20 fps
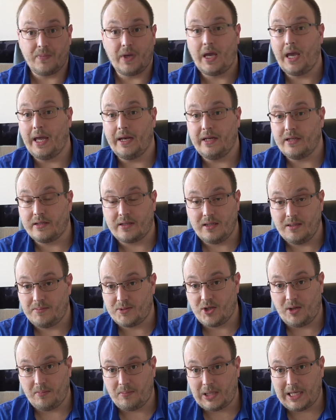and it keeps
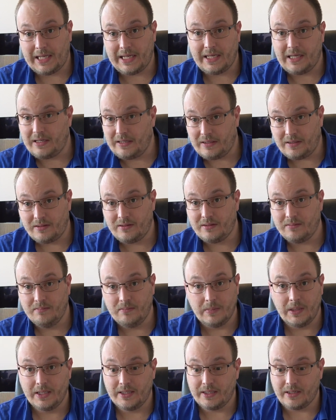on playing,
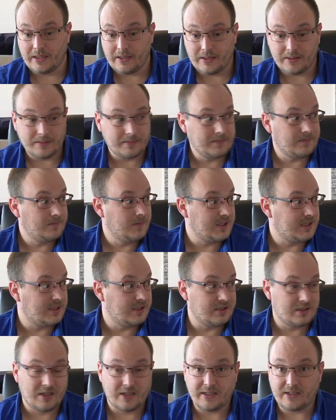which
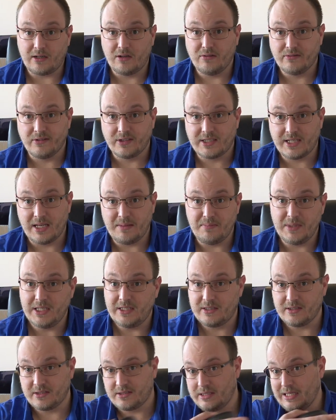is like over 10
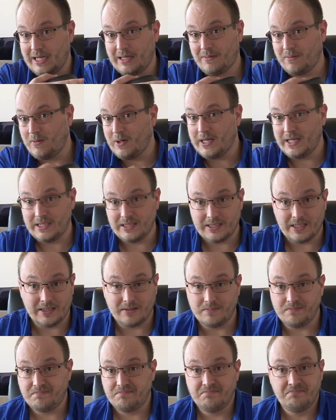meters that way,
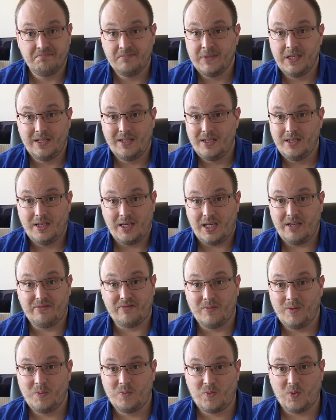and
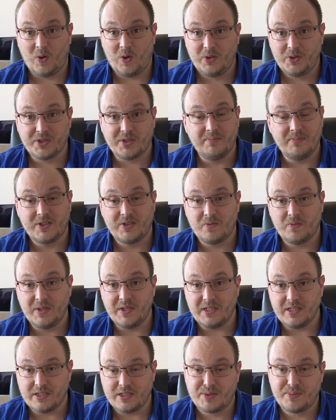even with walls in
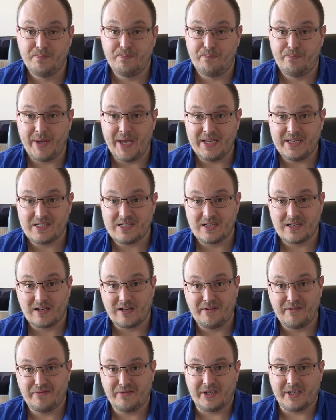between, it's
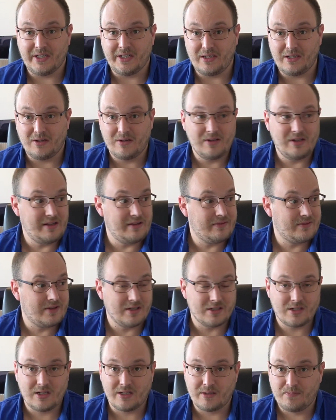basically fine. Only if
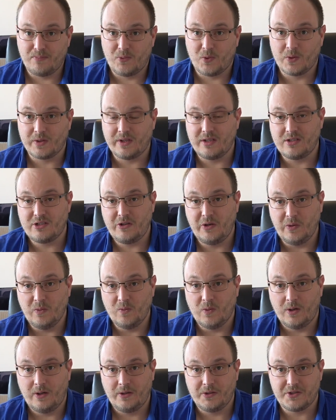there's like more than 2
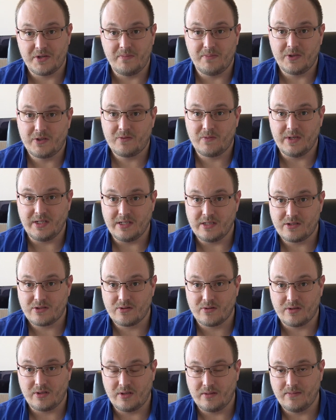walls in between, it
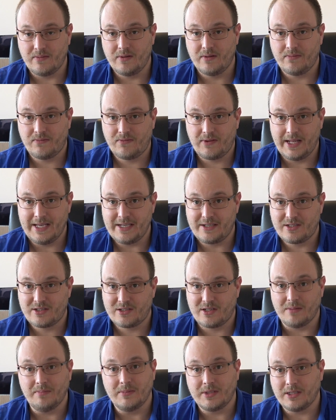sort of flakes
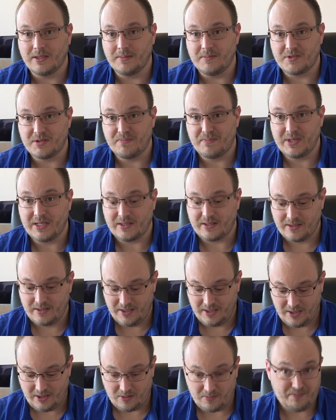sometimes a bit.
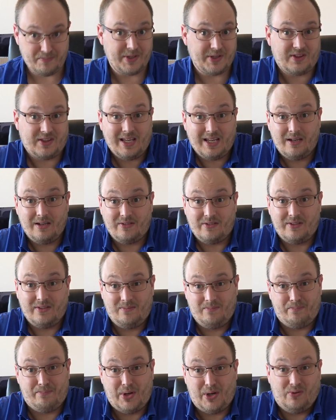But
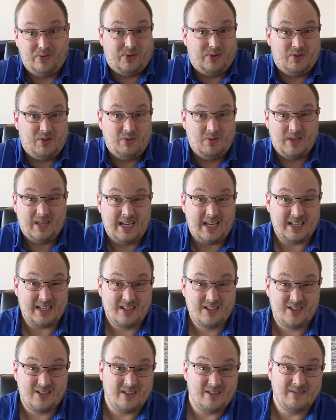both do that.
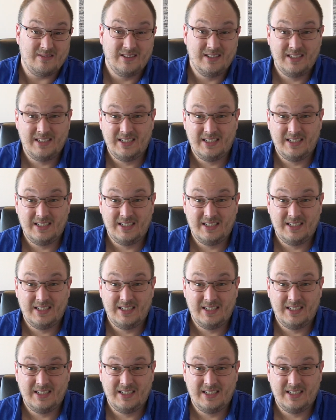So